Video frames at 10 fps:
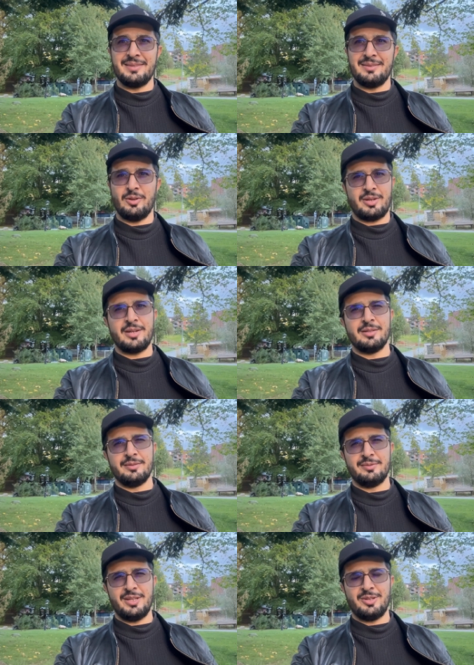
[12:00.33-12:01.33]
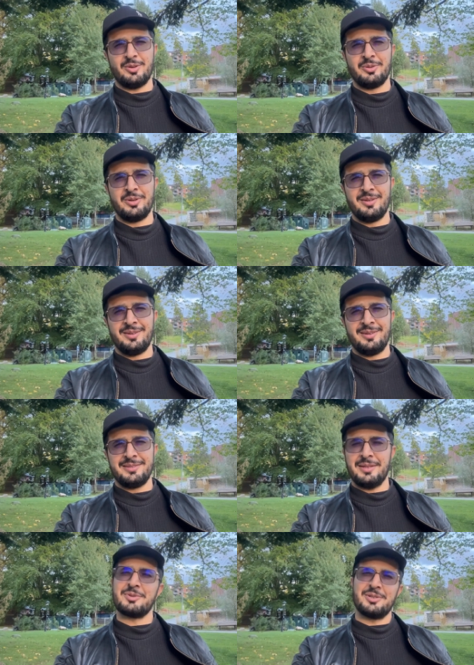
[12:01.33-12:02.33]
not end of the video.
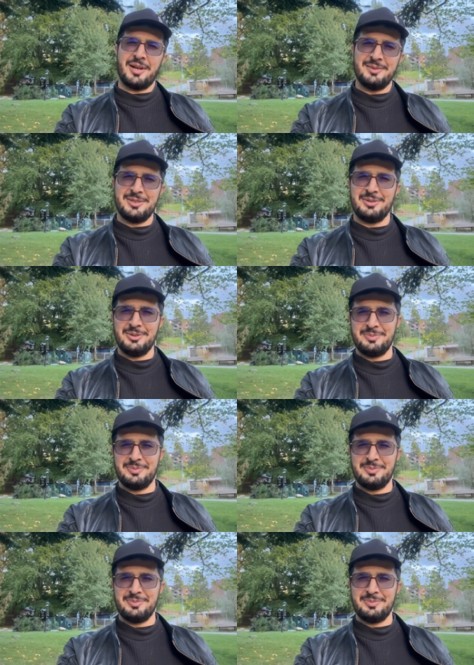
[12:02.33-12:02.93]
Subscribe this YouTube